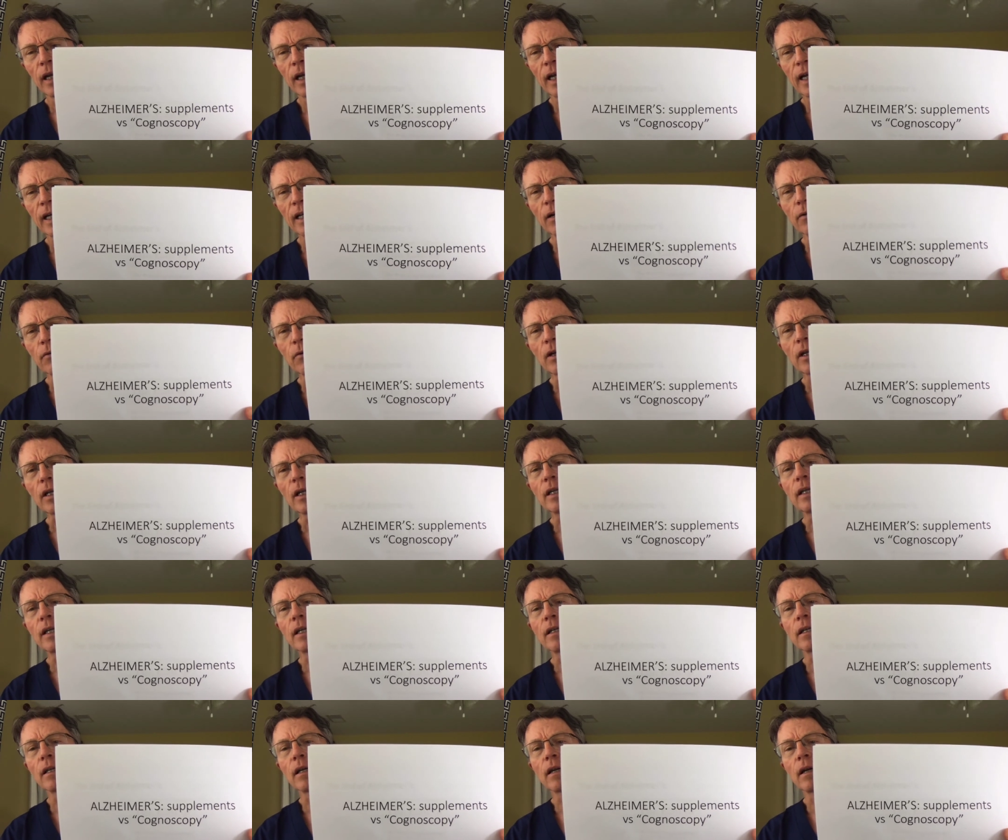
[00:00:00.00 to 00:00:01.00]
And I really
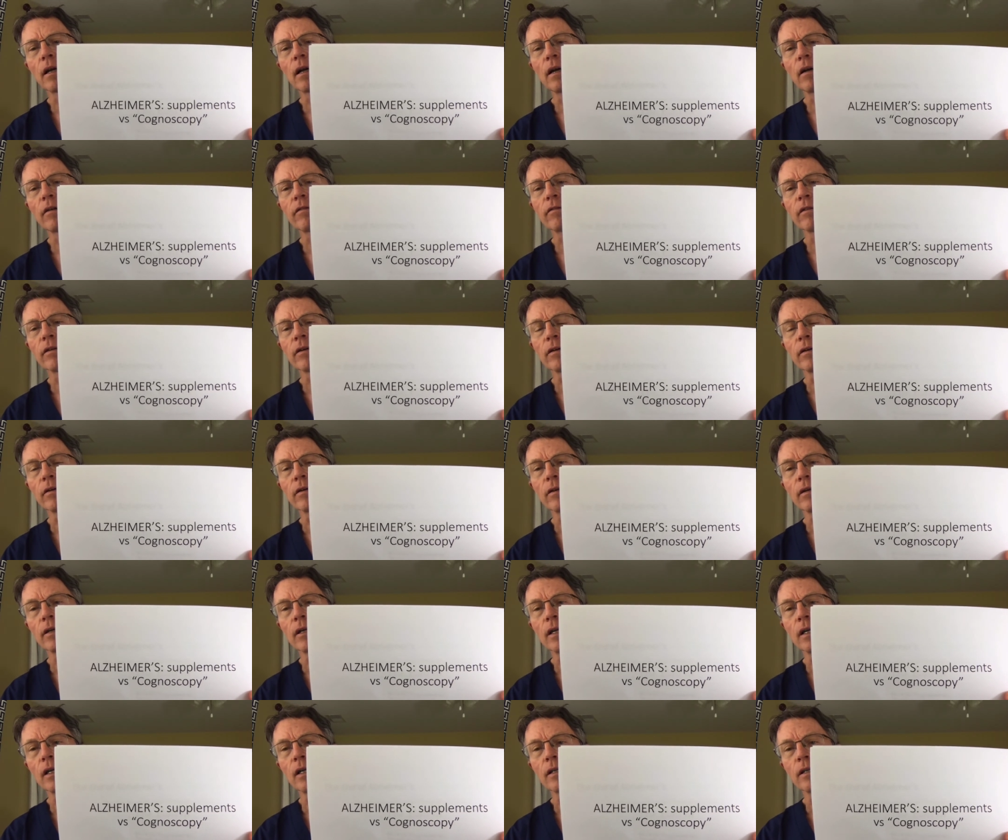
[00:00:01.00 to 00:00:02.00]
didn't
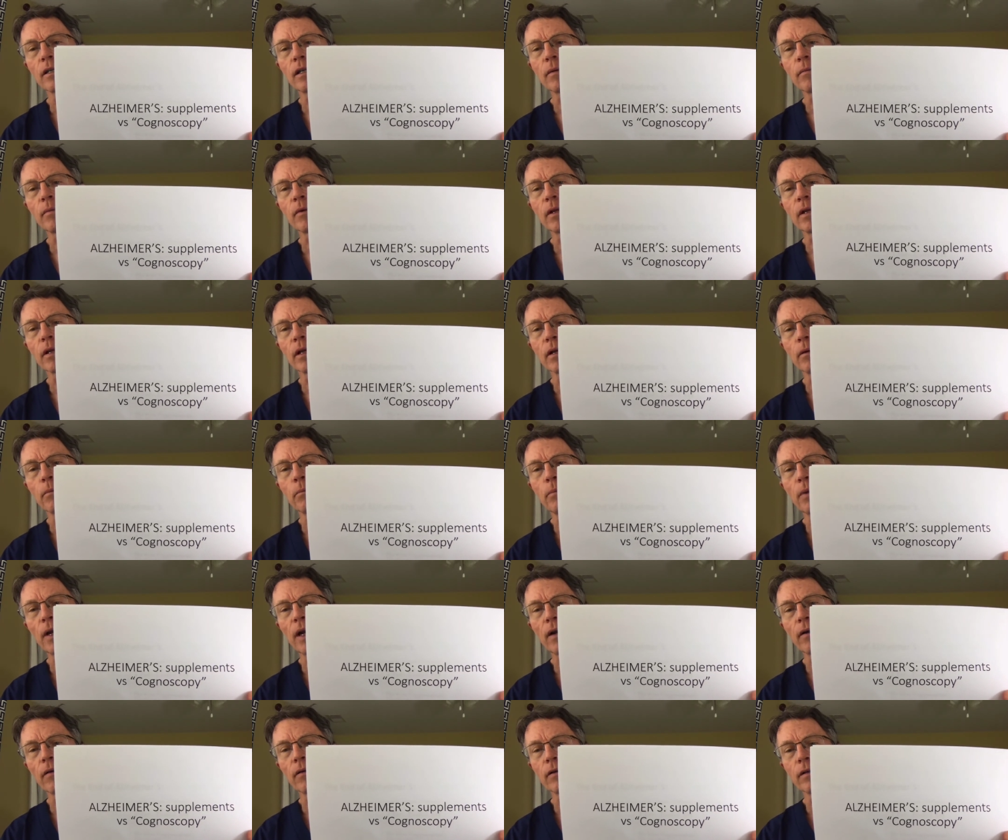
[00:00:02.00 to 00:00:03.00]
cover uh, some of the
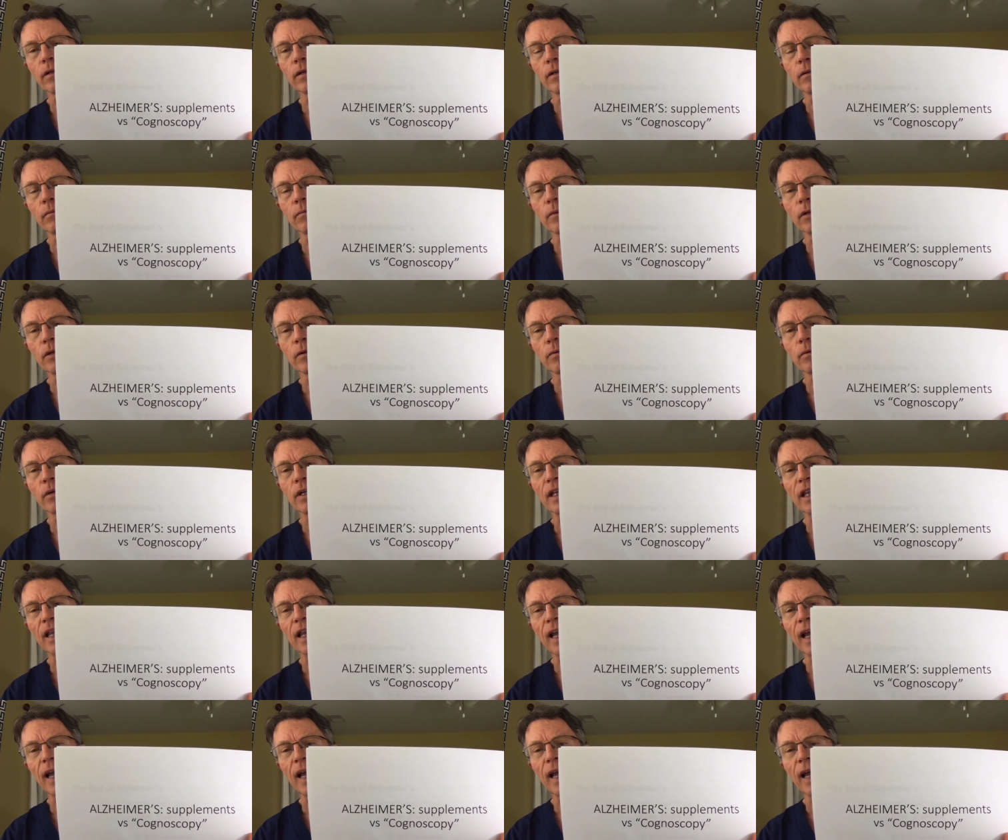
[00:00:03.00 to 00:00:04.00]
comparison between
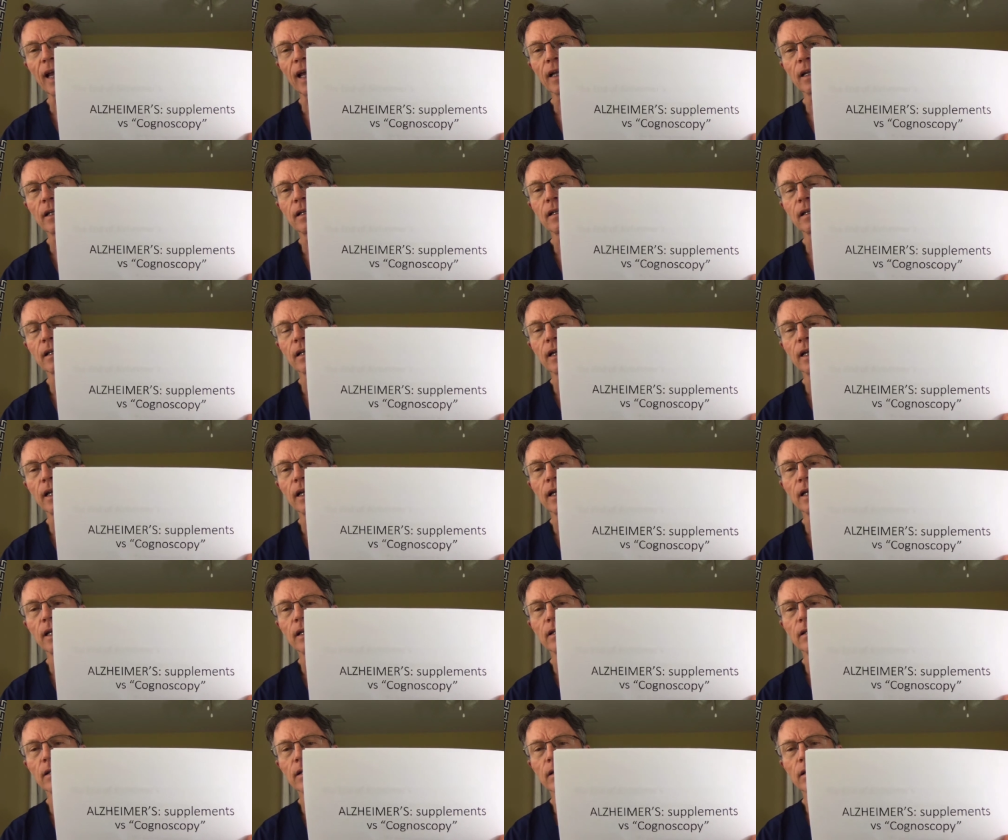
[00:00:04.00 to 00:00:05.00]
that
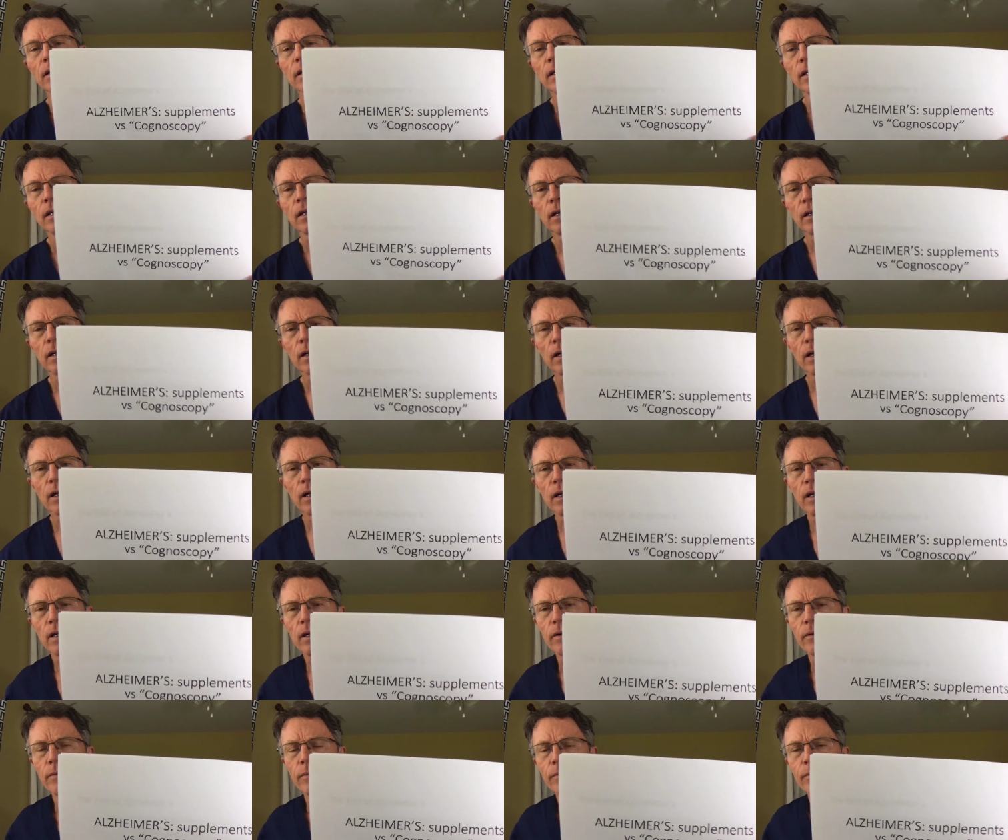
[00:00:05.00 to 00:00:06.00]
and
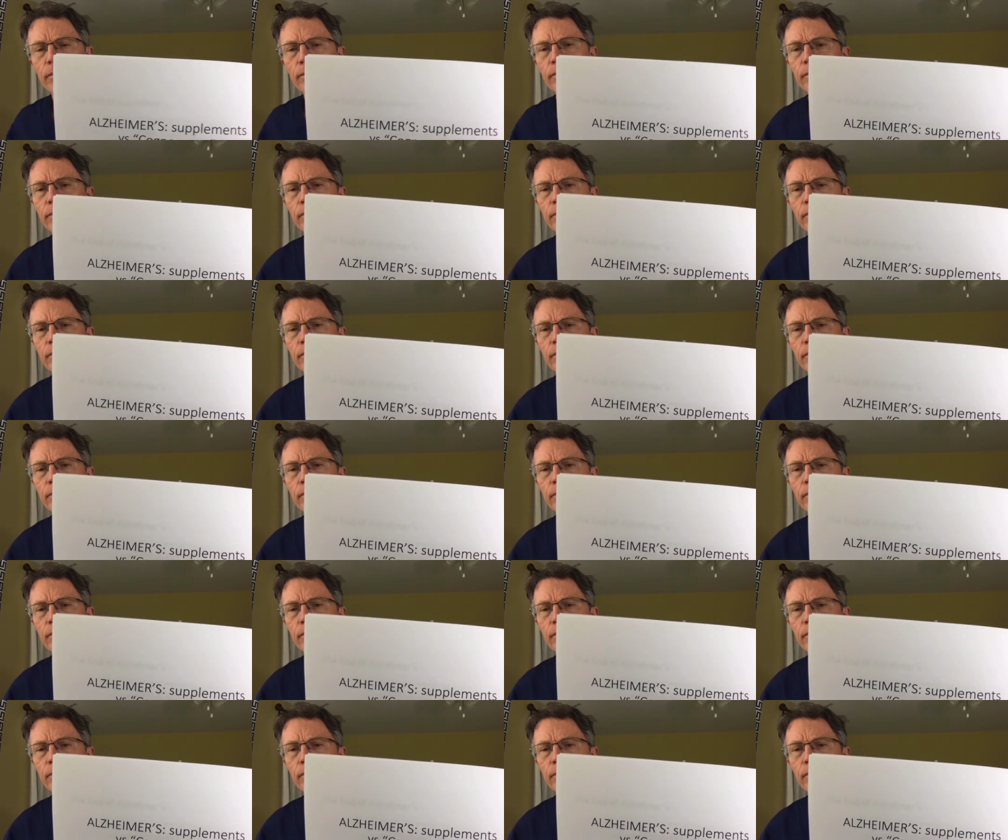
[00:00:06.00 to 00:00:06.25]
um,